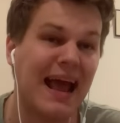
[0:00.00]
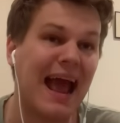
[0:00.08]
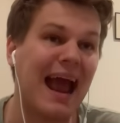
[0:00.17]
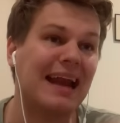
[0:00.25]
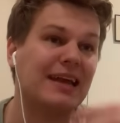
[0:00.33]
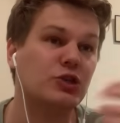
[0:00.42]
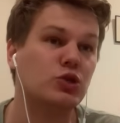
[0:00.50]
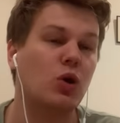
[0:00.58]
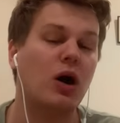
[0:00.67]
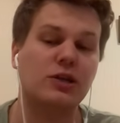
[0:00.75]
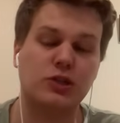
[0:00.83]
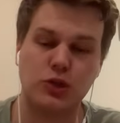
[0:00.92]
and it
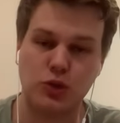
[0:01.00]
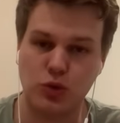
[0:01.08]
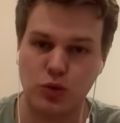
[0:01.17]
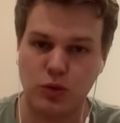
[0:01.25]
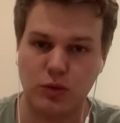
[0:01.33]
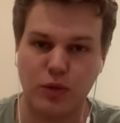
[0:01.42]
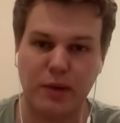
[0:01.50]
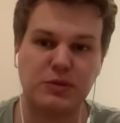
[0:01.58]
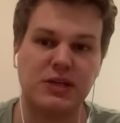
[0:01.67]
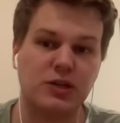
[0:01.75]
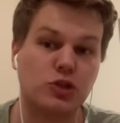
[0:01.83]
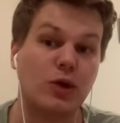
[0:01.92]
tries to
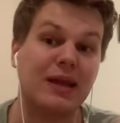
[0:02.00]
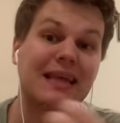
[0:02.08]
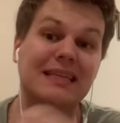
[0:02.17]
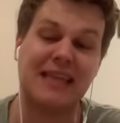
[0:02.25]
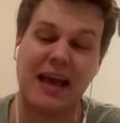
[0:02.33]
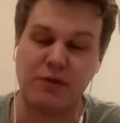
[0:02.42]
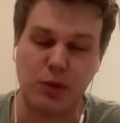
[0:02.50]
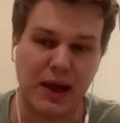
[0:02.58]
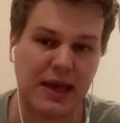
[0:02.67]
represent Australians everywhere.